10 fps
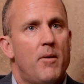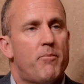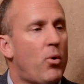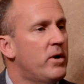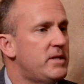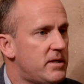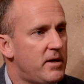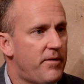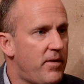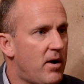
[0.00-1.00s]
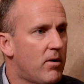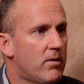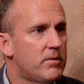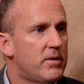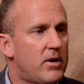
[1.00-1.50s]
point in
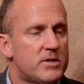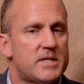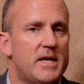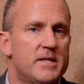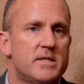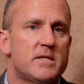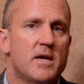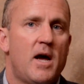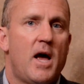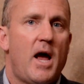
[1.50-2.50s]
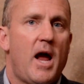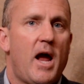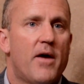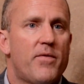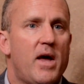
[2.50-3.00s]
their sentence,
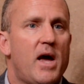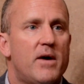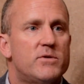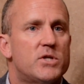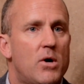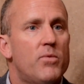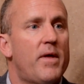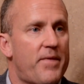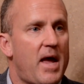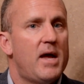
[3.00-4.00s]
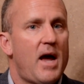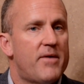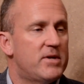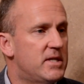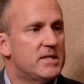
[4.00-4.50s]
and they have shown that they
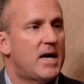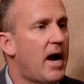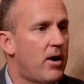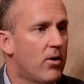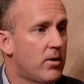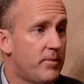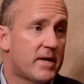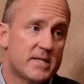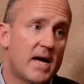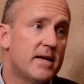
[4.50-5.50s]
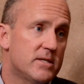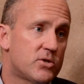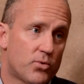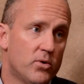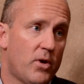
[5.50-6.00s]
have a desire, because that is
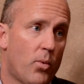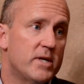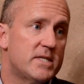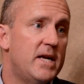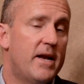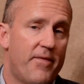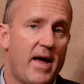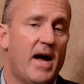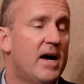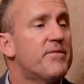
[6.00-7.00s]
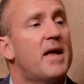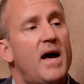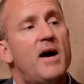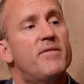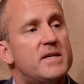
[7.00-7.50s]
truly what's needed, they have to
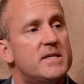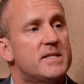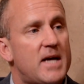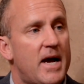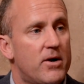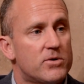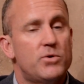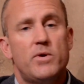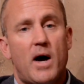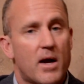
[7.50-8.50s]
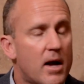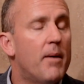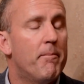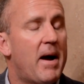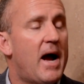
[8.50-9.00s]
have a desire to not
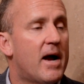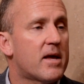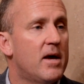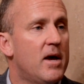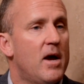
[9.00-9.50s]
come back,